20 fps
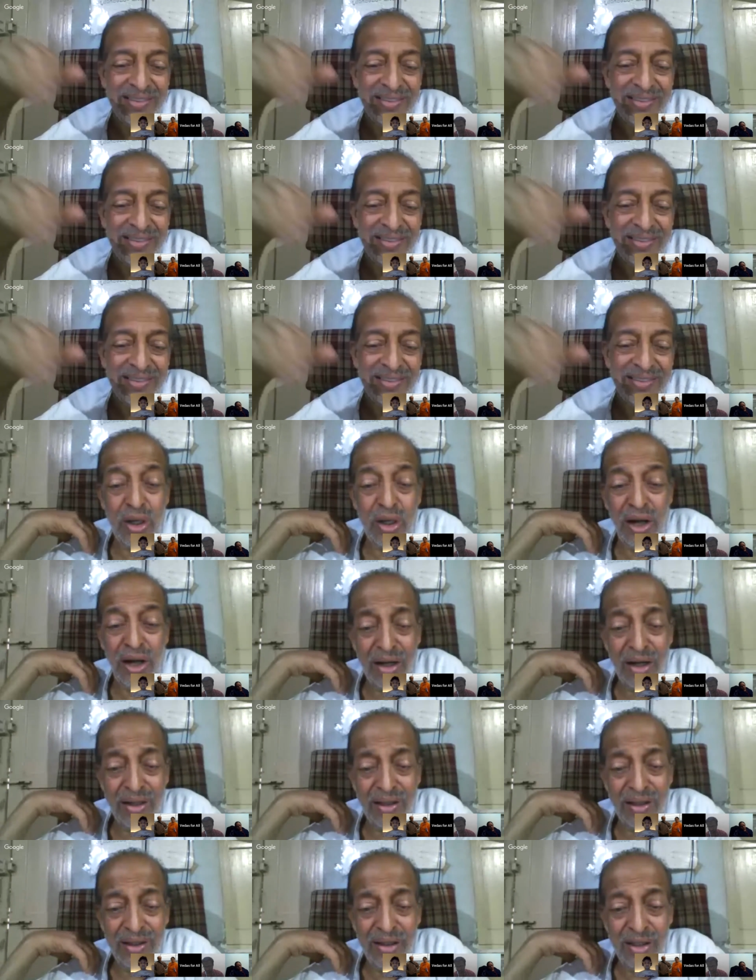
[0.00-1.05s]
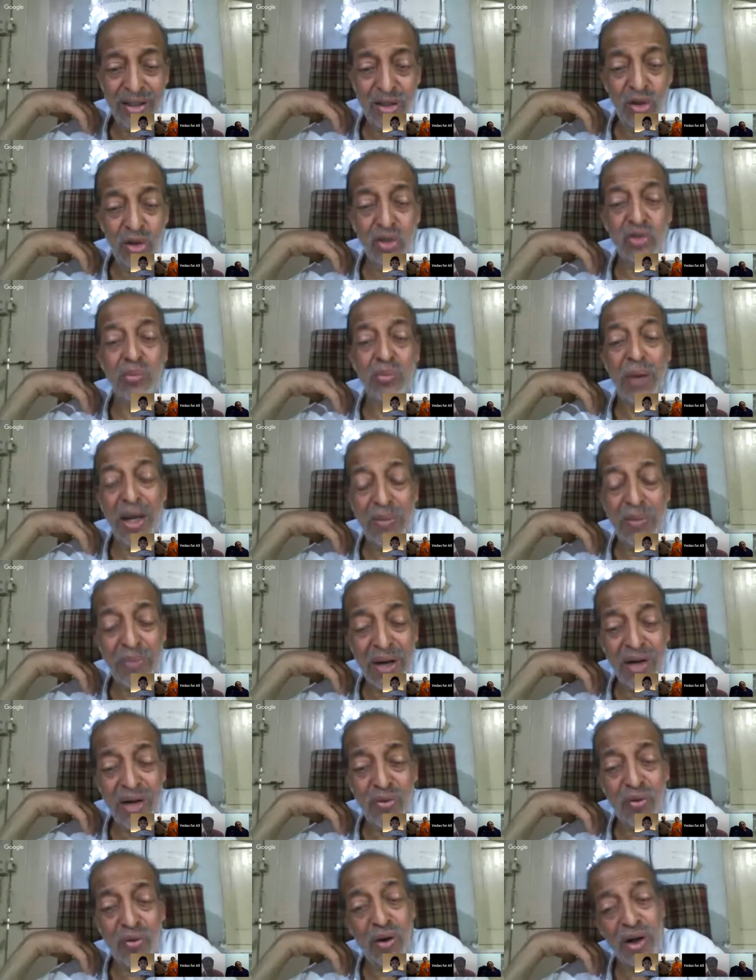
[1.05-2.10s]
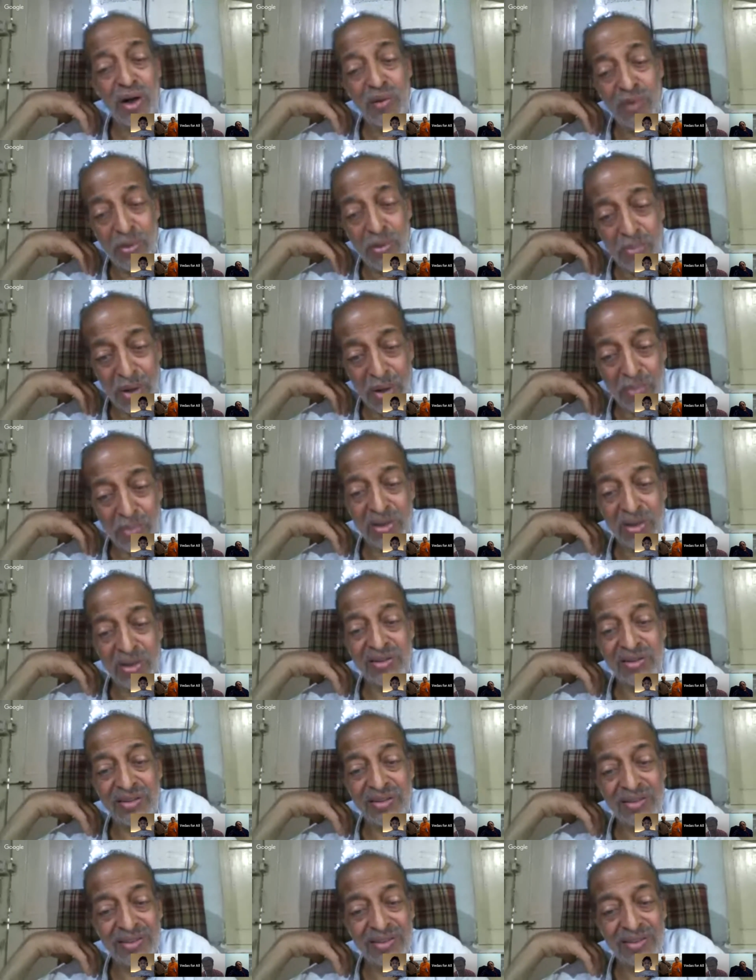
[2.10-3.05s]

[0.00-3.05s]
You cannot use my brain for your purpose.